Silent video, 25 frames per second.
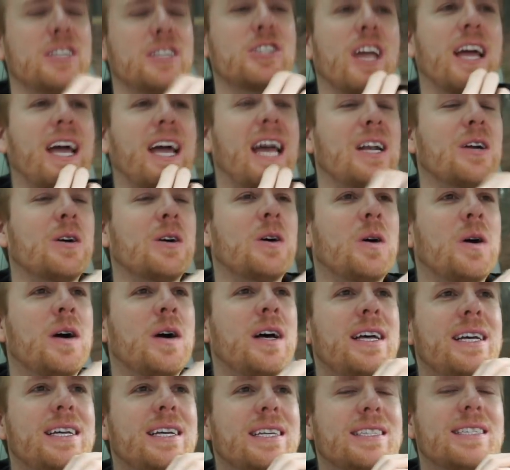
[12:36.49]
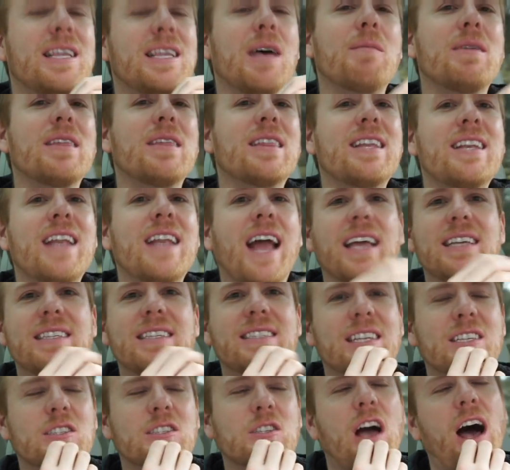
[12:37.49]
channel, sent me the
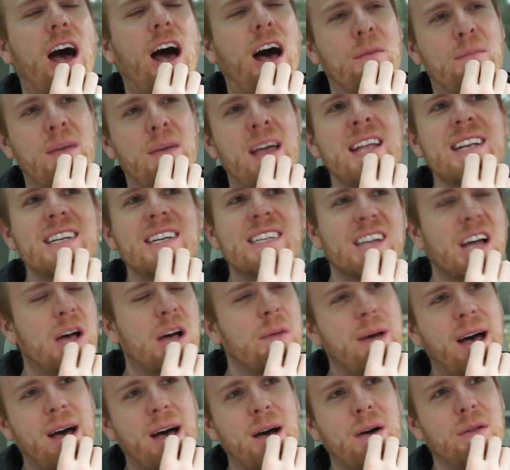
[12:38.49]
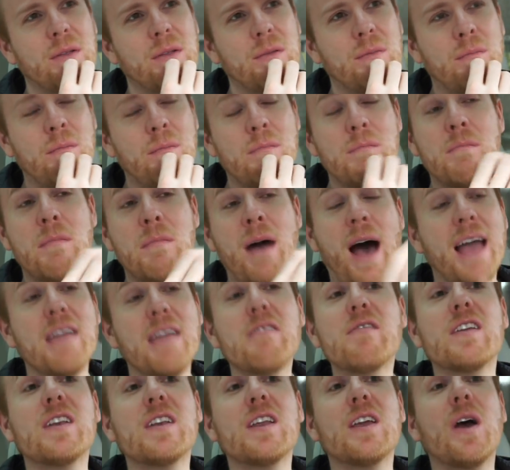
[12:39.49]
nicest comment about my
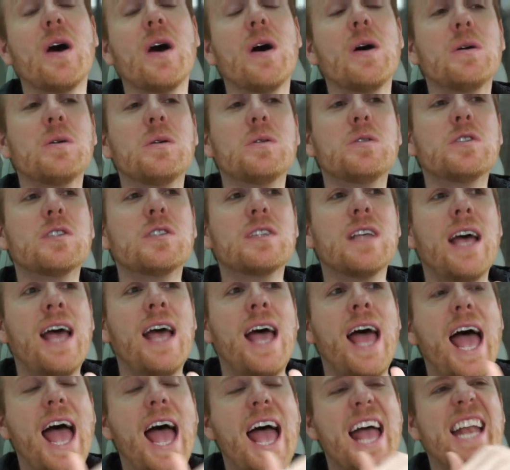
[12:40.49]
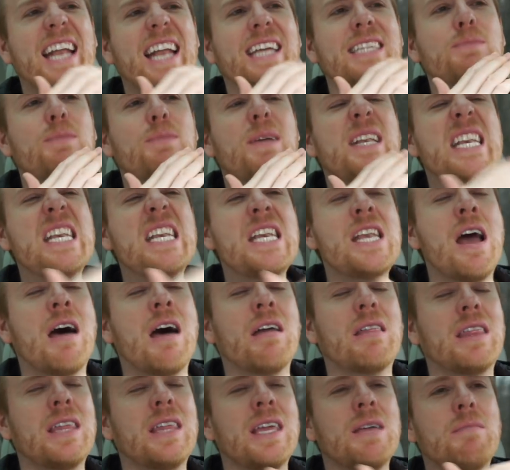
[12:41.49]
videos, and has been
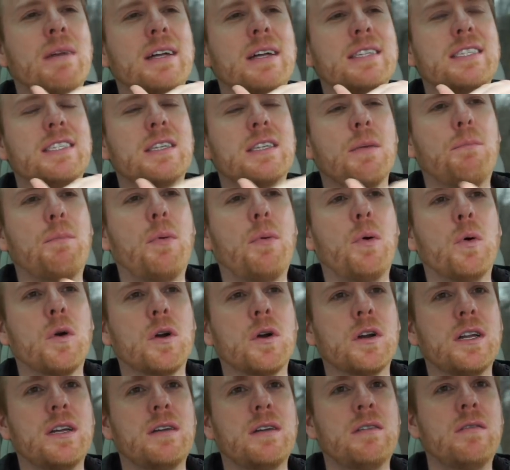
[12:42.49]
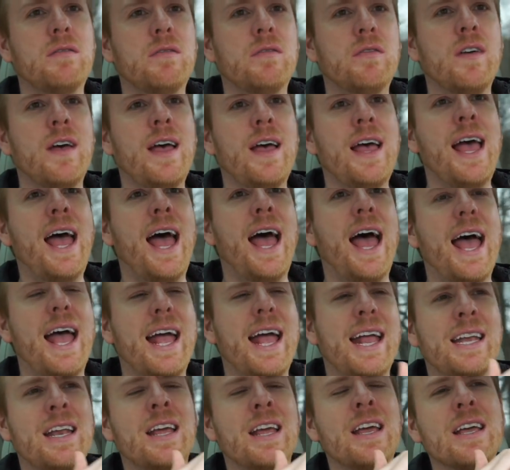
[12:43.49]
nothing but supportive
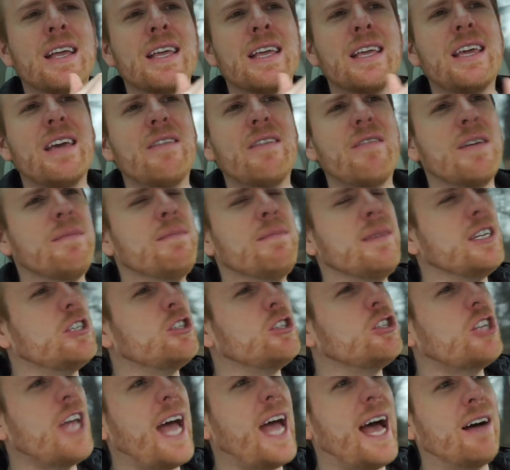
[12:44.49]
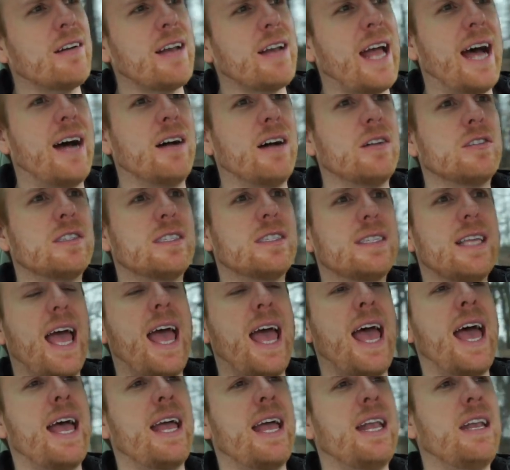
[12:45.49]
and giving me shout outs
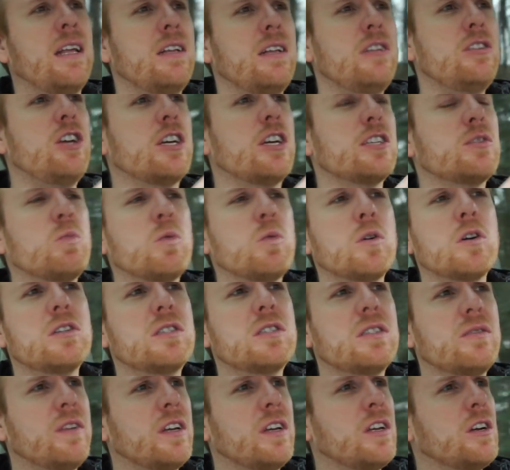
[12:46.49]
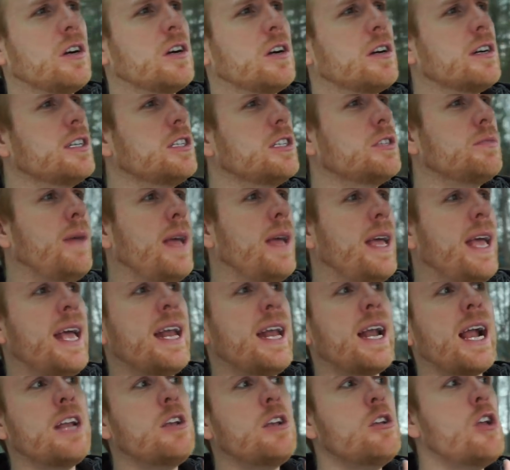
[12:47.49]
and just words of encouragement.
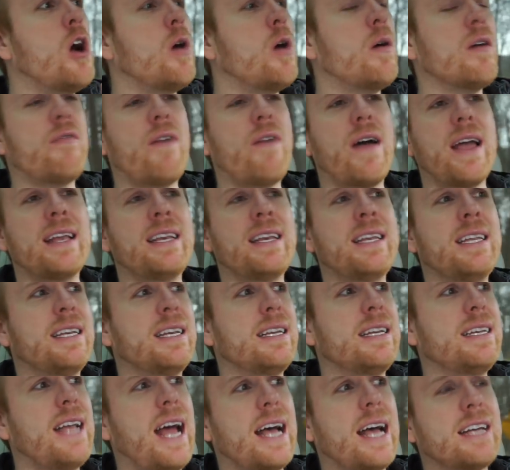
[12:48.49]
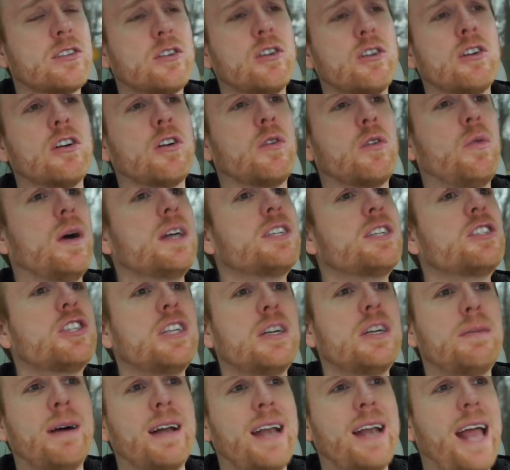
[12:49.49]
And I know if I needed to ask her a
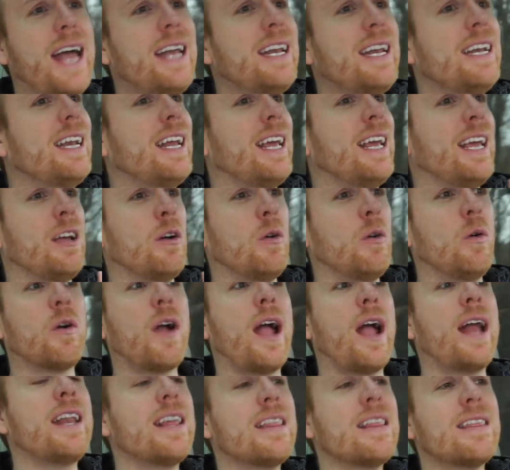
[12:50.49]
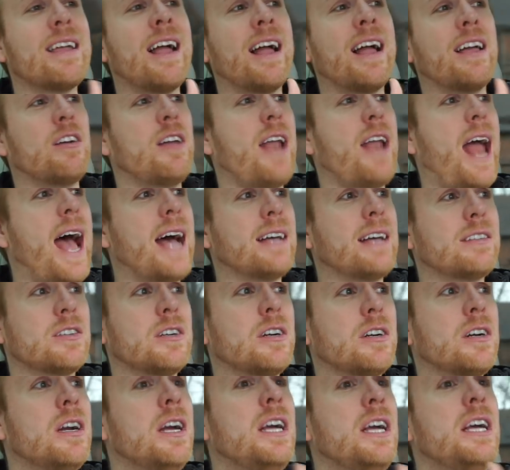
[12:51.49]
question about editing or anything, I could ask
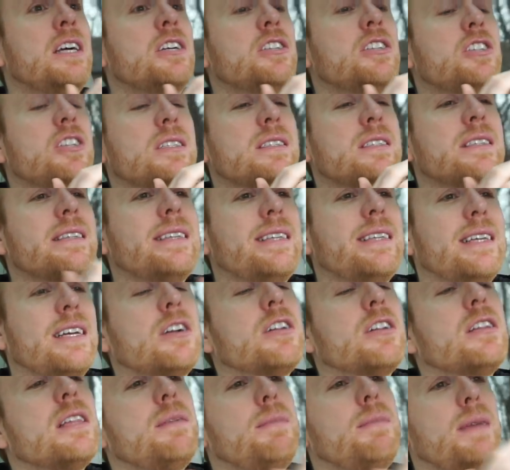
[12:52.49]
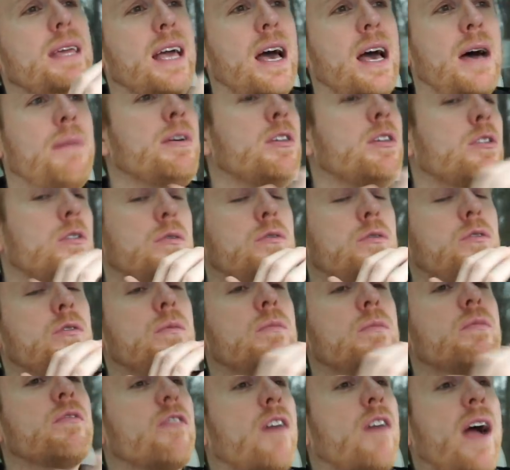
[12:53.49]
her. She's literally become a
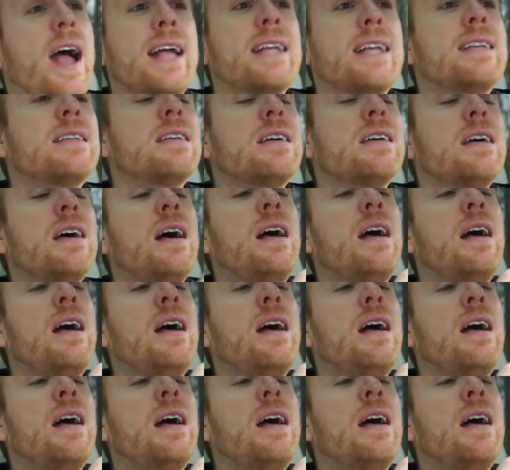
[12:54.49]
YouTube friend,